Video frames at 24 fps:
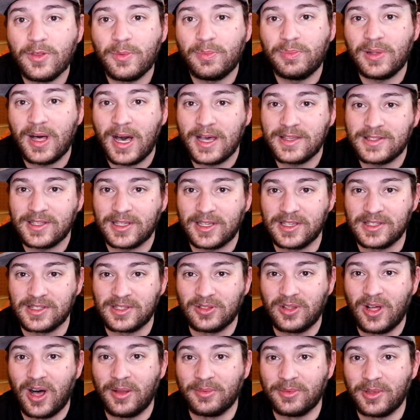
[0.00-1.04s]
the plastic is
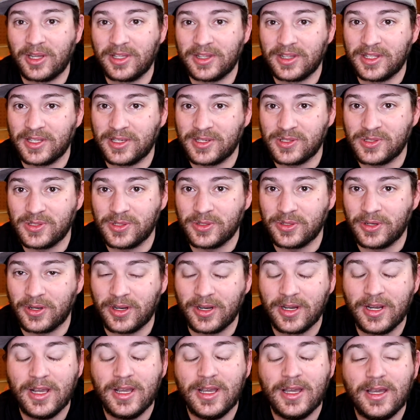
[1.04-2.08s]
glommed on the extruder.
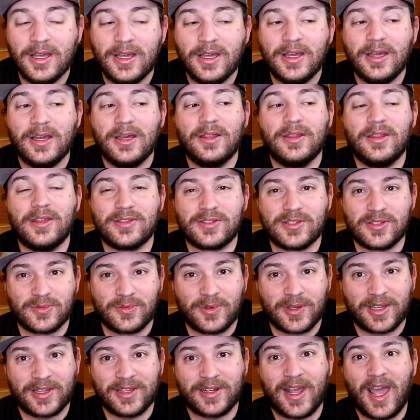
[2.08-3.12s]
This is
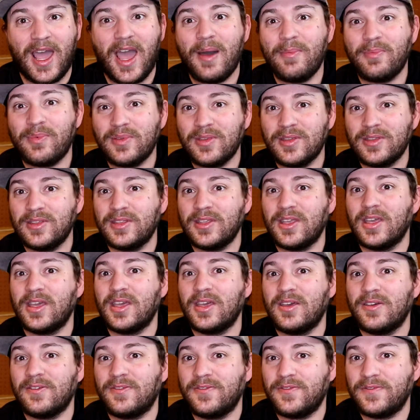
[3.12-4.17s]
what can happen
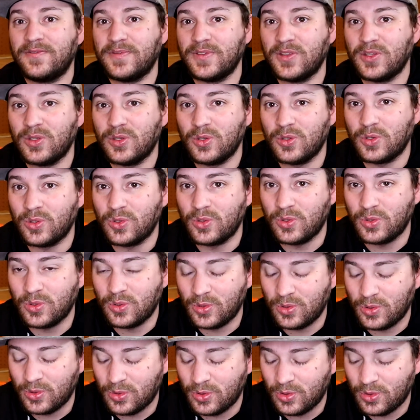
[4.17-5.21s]
if
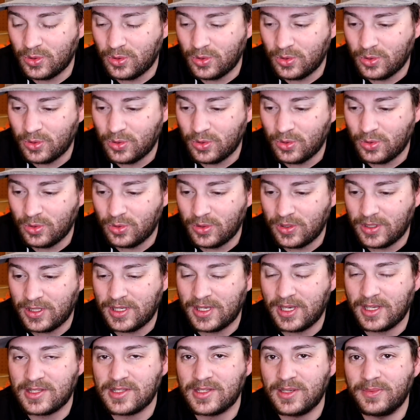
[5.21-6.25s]
you
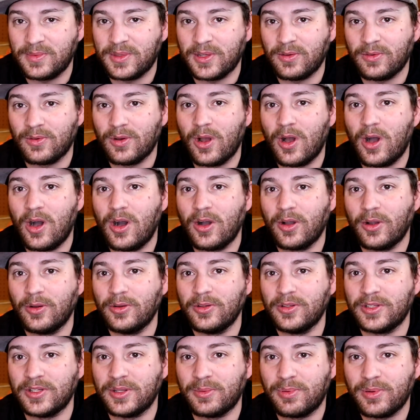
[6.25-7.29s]
get something wrong
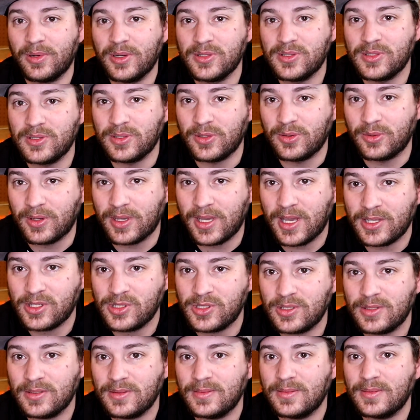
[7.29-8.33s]
early in the print and don't
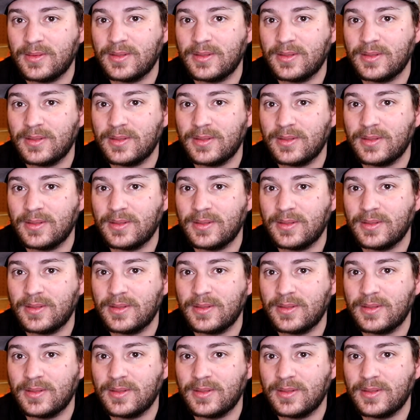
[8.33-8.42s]
catch it.